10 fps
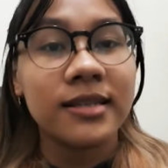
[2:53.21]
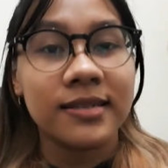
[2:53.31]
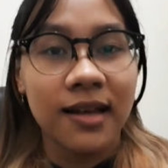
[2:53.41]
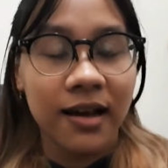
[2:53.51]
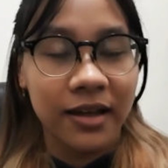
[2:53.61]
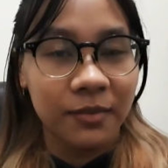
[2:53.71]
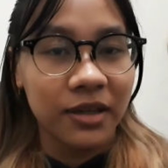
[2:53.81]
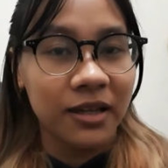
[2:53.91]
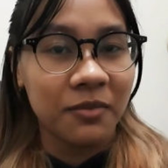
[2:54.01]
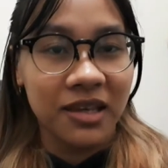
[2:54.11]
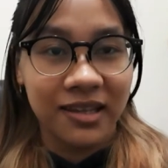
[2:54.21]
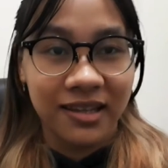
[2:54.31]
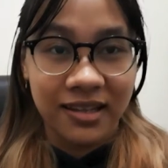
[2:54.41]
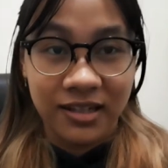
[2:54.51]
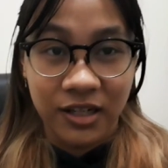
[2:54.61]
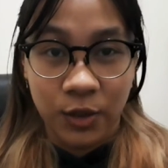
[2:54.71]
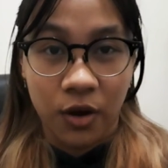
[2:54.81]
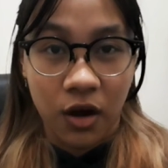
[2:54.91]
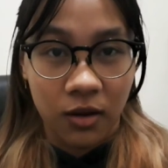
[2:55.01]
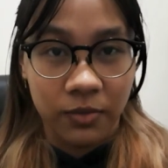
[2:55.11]
time and make it a new
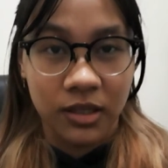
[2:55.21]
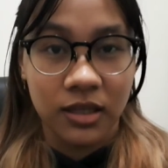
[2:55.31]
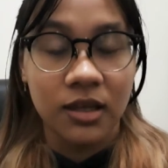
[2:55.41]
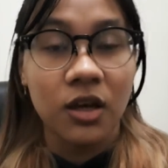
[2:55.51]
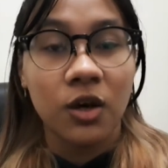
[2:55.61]
hobby.